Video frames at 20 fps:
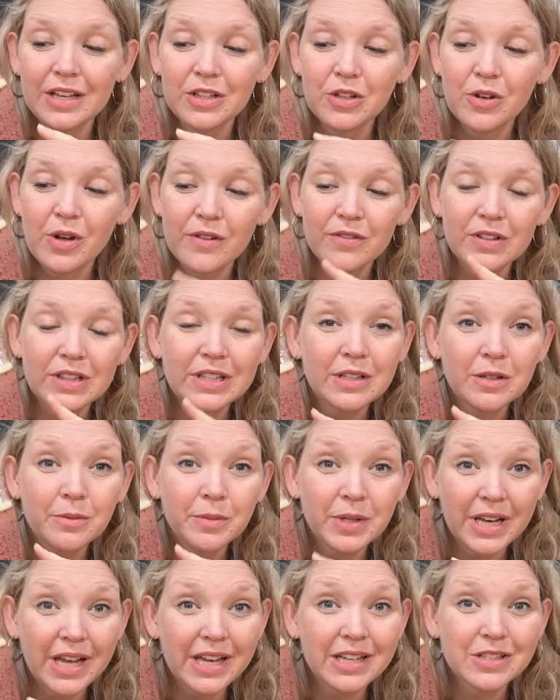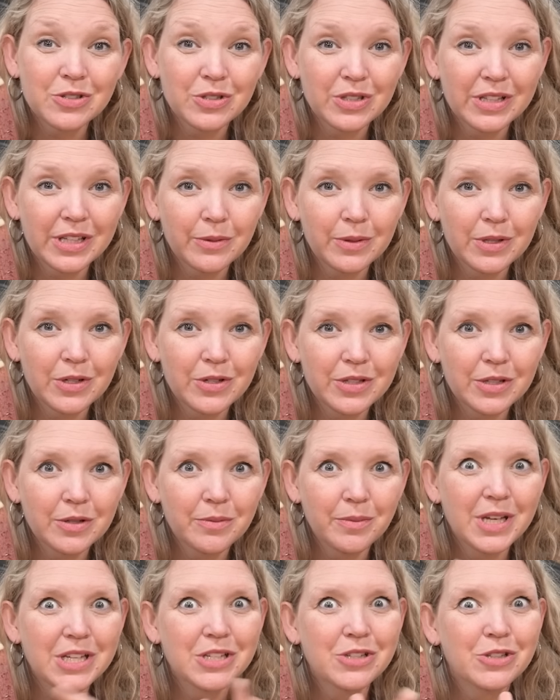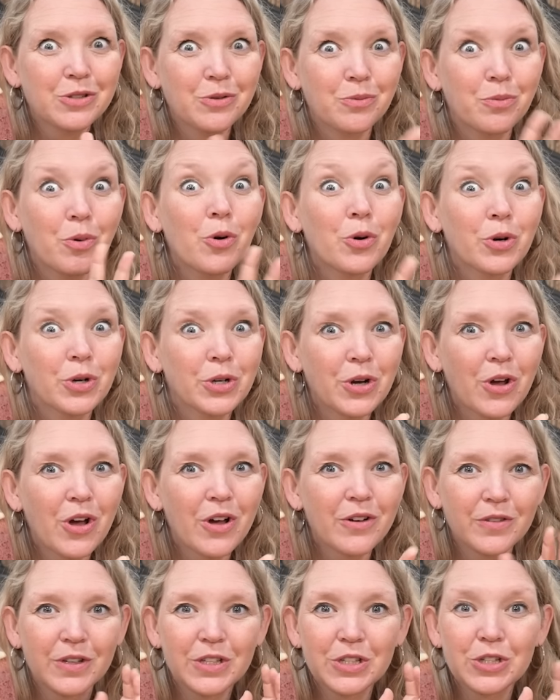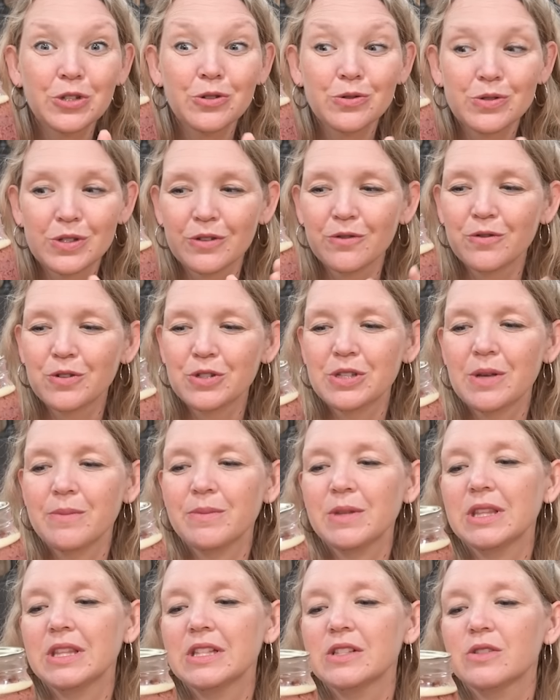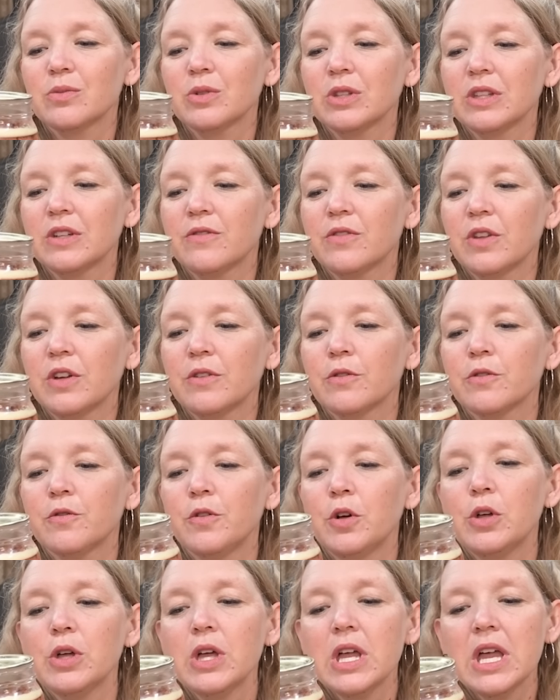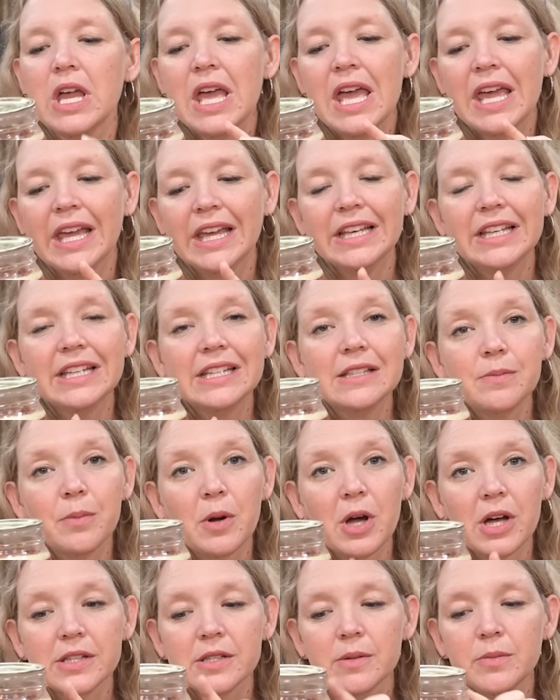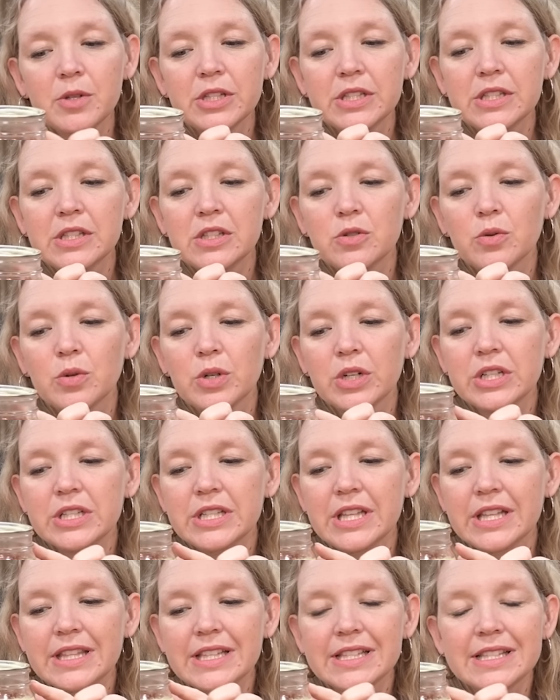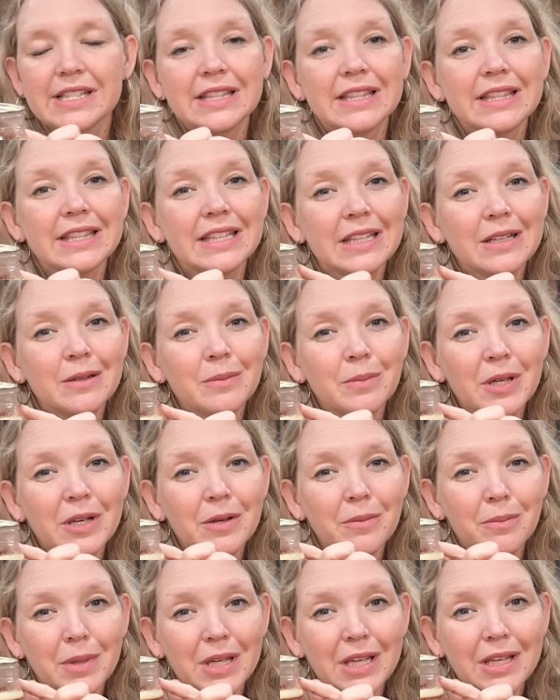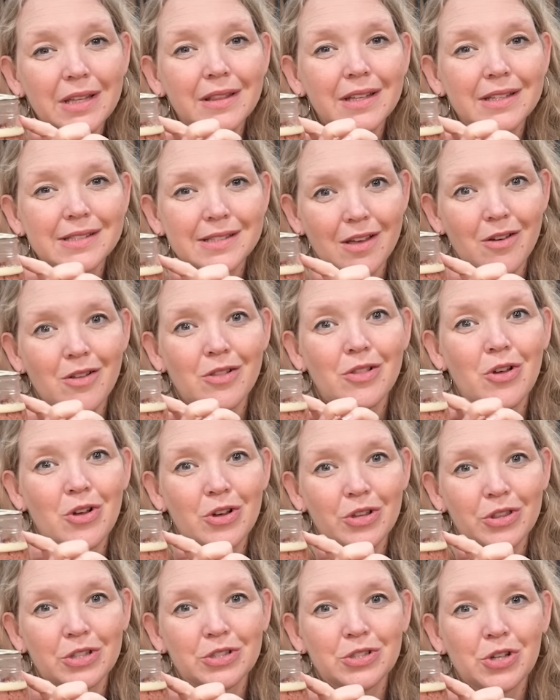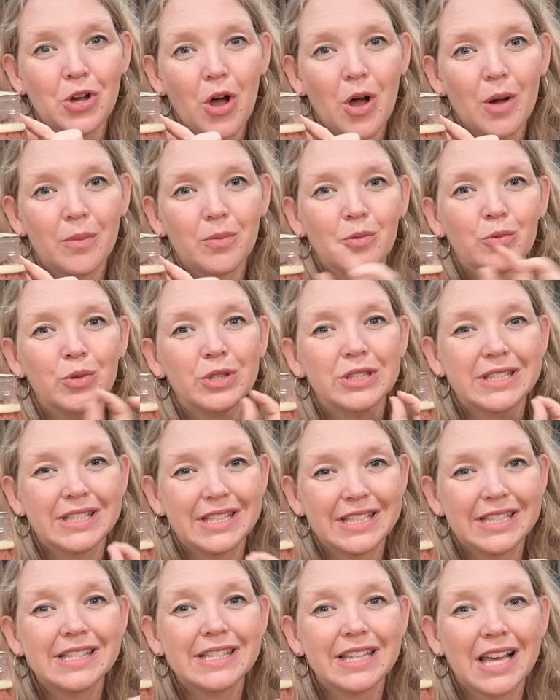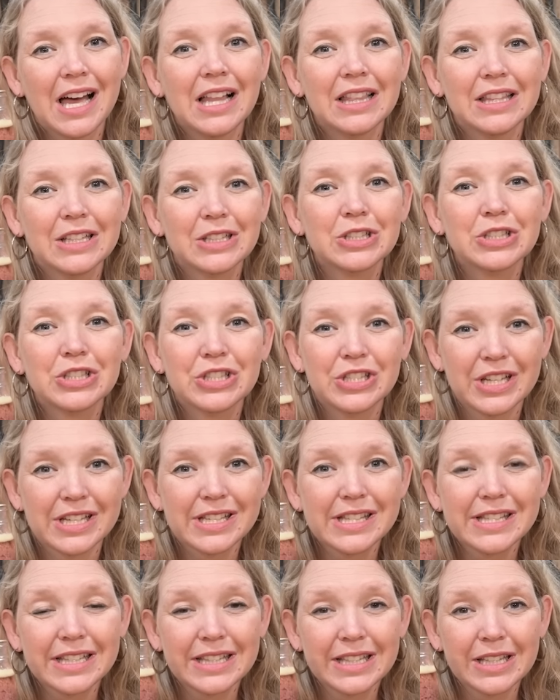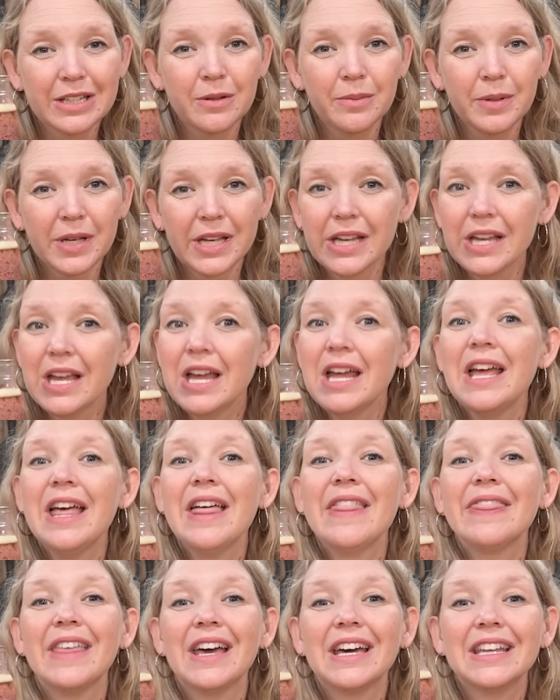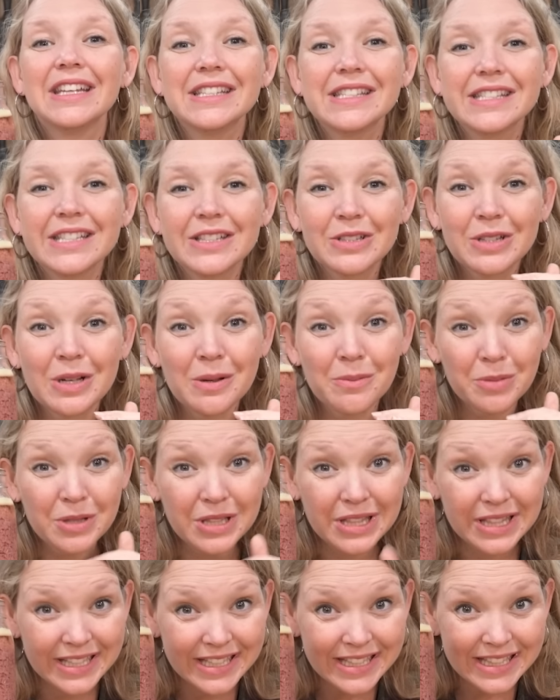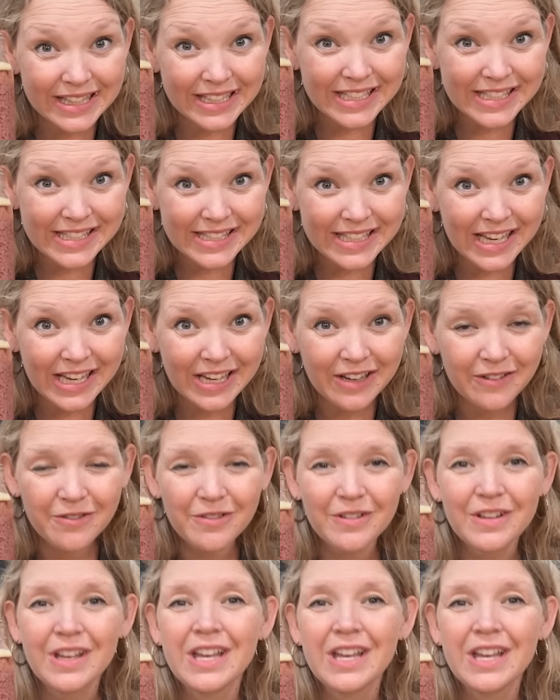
and you have a little bit of extra liquid on there, make sure you pour it off and use it for something that's really flavorful. It is possible in storage that this little bit of meat that's along the top will discolor just a little bit. That is still completely safe.